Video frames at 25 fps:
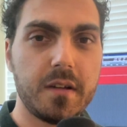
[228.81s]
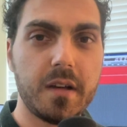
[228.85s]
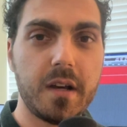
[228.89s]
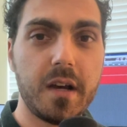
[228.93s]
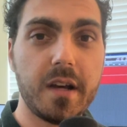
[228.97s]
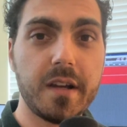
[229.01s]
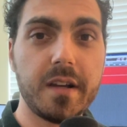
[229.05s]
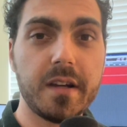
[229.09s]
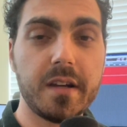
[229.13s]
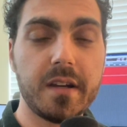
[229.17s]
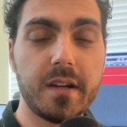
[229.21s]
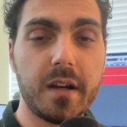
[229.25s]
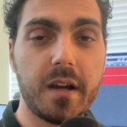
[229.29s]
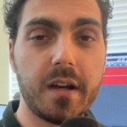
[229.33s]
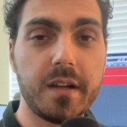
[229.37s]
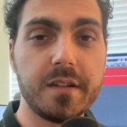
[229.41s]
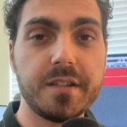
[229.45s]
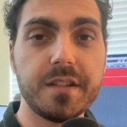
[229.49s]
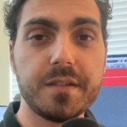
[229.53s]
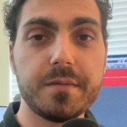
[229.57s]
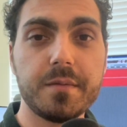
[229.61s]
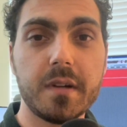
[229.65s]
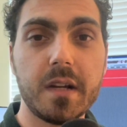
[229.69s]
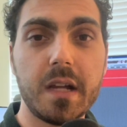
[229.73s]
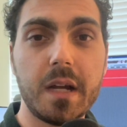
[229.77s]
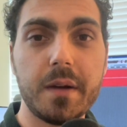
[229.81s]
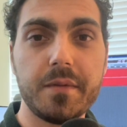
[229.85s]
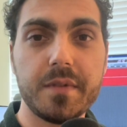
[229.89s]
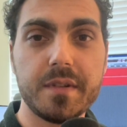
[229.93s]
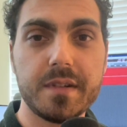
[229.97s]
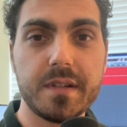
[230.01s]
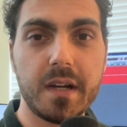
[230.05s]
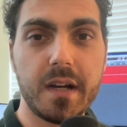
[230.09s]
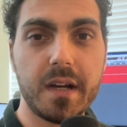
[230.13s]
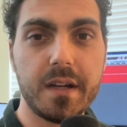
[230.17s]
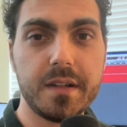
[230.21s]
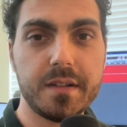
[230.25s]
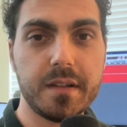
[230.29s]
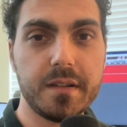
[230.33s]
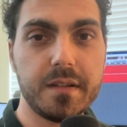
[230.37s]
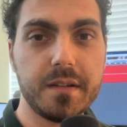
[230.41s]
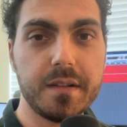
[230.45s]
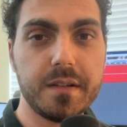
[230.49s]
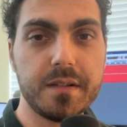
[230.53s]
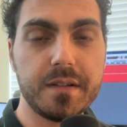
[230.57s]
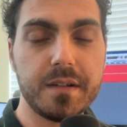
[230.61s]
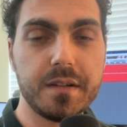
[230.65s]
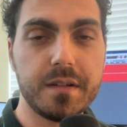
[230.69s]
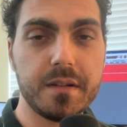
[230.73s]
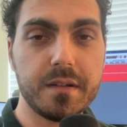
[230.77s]
Again, I just want to emphasize that
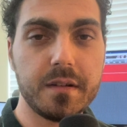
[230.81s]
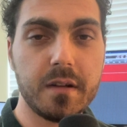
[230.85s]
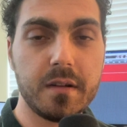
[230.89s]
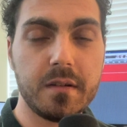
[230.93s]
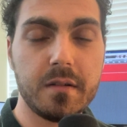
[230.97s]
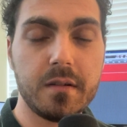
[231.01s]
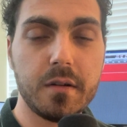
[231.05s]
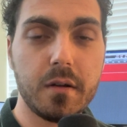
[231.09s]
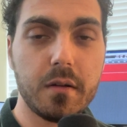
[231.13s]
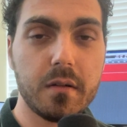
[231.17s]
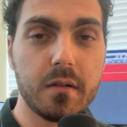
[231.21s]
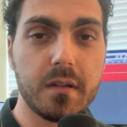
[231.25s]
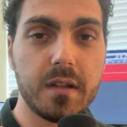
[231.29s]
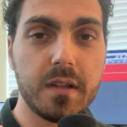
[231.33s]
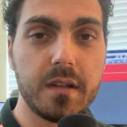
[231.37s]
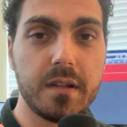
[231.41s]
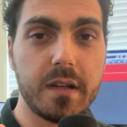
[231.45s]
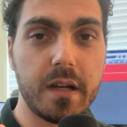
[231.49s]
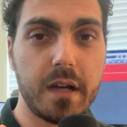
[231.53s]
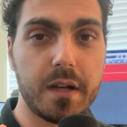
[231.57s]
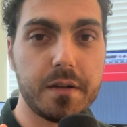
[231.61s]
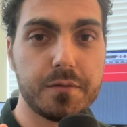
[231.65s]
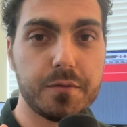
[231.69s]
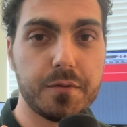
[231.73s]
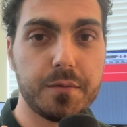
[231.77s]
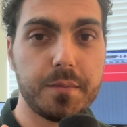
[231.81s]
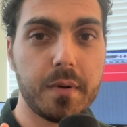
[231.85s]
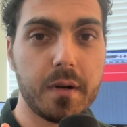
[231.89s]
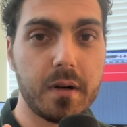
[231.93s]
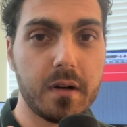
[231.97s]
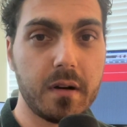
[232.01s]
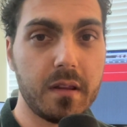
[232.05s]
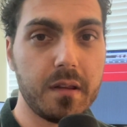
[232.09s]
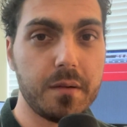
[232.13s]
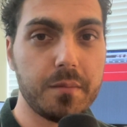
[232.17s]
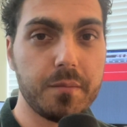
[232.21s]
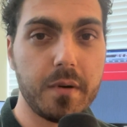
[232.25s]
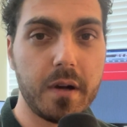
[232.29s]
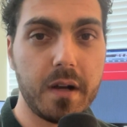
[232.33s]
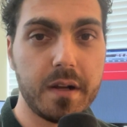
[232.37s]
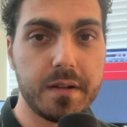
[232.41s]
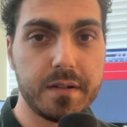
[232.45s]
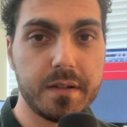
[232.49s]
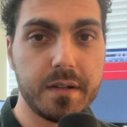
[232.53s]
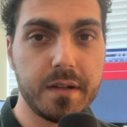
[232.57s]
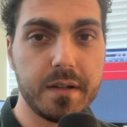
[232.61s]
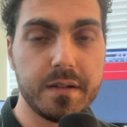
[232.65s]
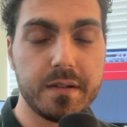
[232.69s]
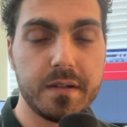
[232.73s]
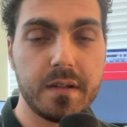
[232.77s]
this is a totally natural part of the
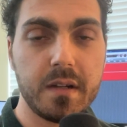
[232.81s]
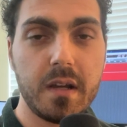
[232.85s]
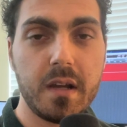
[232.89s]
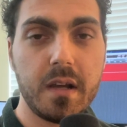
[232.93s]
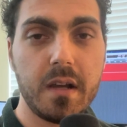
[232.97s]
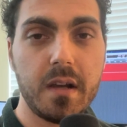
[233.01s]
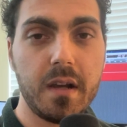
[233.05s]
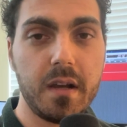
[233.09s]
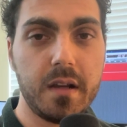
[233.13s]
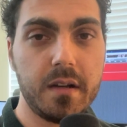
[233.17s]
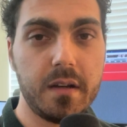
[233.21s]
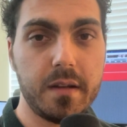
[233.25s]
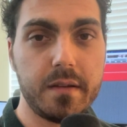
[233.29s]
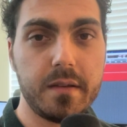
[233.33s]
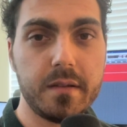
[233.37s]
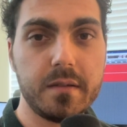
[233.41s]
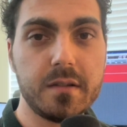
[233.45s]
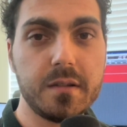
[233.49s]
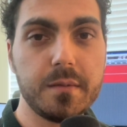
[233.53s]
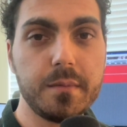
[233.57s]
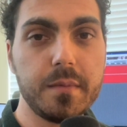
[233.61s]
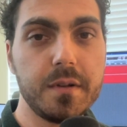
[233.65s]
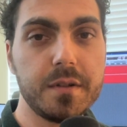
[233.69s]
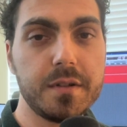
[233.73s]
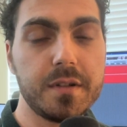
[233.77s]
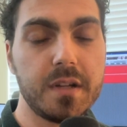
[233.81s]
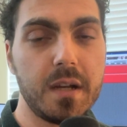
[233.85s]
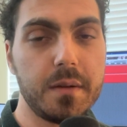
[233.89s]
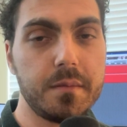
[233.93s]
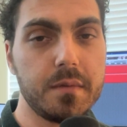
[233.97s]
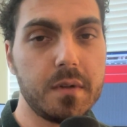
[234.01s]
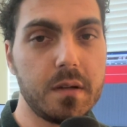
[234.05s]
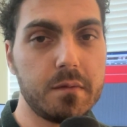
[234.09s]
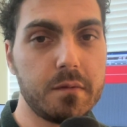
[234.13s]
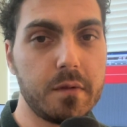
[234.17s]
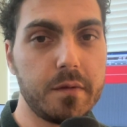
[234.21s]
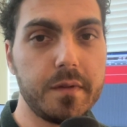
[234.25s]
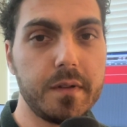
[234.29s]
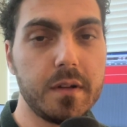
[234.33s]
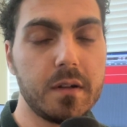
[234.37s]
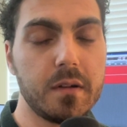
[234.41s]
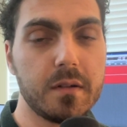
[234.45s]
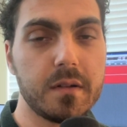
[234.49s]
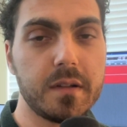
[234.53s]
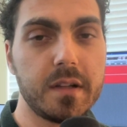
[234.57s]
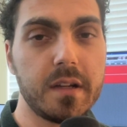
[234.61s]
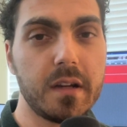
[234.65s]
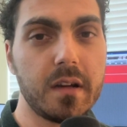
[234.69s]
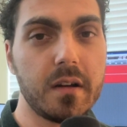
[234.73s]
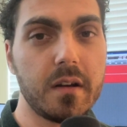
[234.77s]
process and nothing to be ashamed of if you
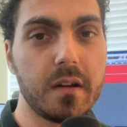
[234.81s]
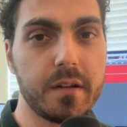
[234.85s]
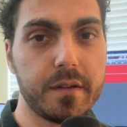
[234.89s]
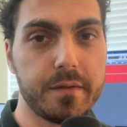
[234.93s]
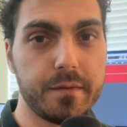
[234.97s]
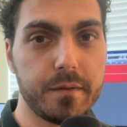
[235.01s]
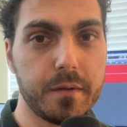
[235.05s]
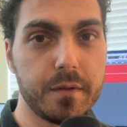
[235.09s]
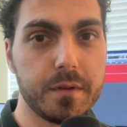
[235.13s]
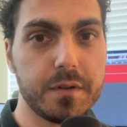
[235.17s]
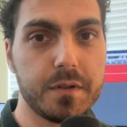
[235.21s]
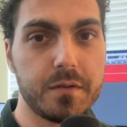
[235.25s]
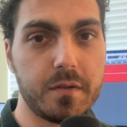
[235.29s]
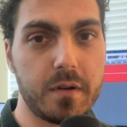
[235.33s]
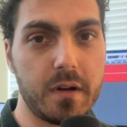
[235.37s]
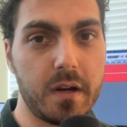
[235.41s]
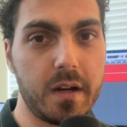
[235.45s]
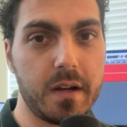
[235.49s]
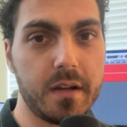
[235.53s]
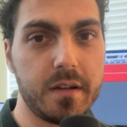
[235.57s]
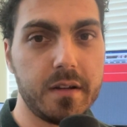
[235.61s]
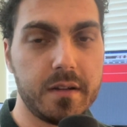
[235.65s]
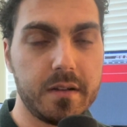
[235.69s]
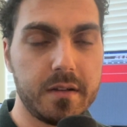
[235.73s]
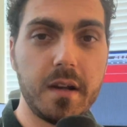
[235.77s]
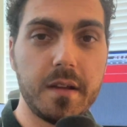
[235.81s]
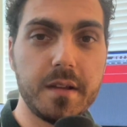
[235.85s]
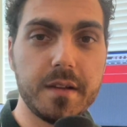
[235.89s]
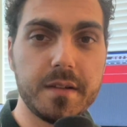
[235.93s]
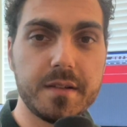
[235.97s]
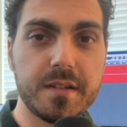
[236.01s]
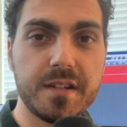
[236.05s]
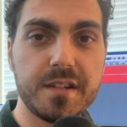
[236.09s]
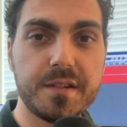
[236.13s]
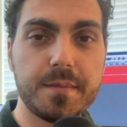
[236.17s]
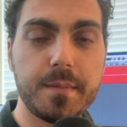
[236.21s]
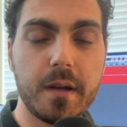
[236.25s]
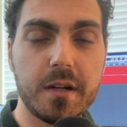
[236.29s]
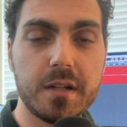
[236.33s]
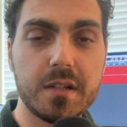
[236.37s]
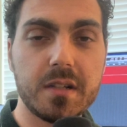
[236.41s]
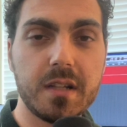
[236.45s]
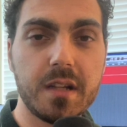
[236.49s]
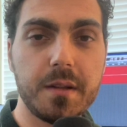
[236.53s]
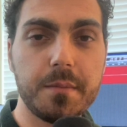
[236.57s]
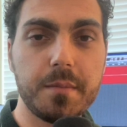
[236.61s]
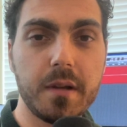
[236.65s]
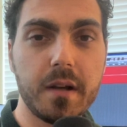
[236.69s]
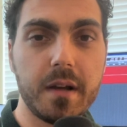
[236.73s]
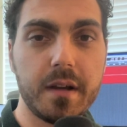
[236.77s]
don't get it on the first try. This especially
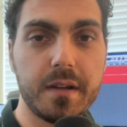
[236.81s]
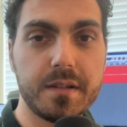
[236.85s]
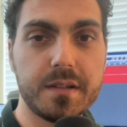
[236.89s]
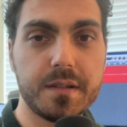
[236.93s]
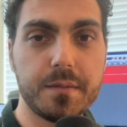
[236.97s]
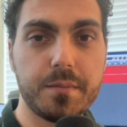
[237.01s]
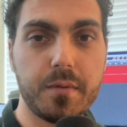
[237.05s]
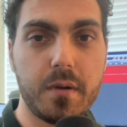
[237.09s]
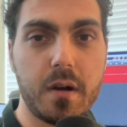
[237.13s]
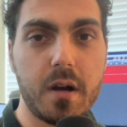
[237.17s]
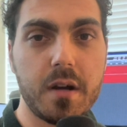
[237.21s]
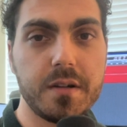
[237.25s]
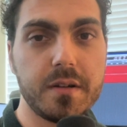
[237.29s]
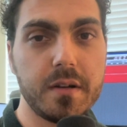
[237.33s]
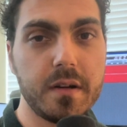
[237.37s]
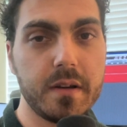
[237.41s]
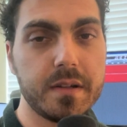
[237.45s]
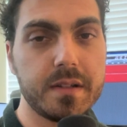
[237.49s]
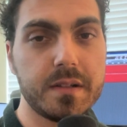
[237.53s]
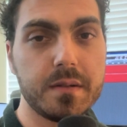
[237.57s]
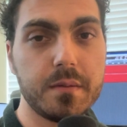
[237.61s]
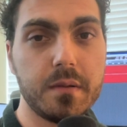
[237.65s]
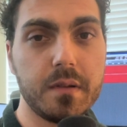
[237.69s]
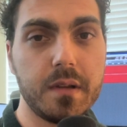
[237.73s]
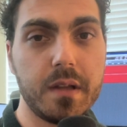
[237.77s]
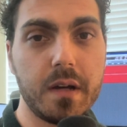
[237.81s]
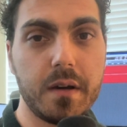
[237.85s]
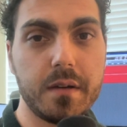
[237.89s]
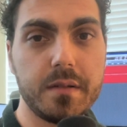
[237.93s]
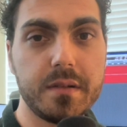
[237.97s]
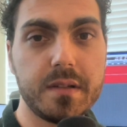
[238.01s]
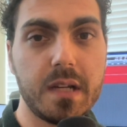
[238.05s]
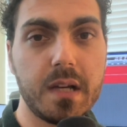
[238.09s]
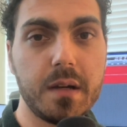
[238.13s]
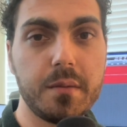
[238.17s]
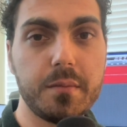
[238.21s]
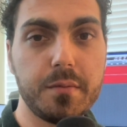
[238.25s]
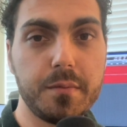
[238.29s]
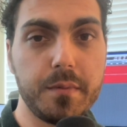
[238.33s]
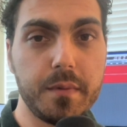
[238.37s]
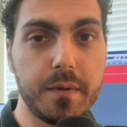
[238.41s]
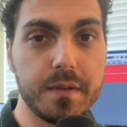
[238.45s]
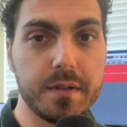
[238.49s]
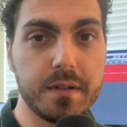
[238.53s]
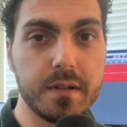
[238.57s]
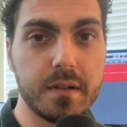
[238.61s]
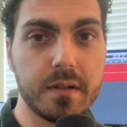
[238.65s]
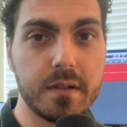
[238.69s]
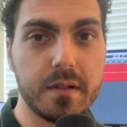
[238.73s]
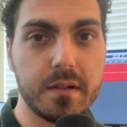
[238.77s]
applies to projects without temp
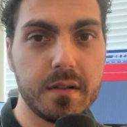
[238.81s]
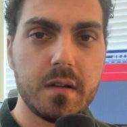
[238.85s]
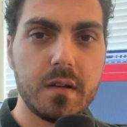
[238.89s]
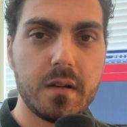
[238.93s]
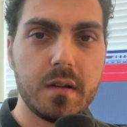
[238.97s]
music.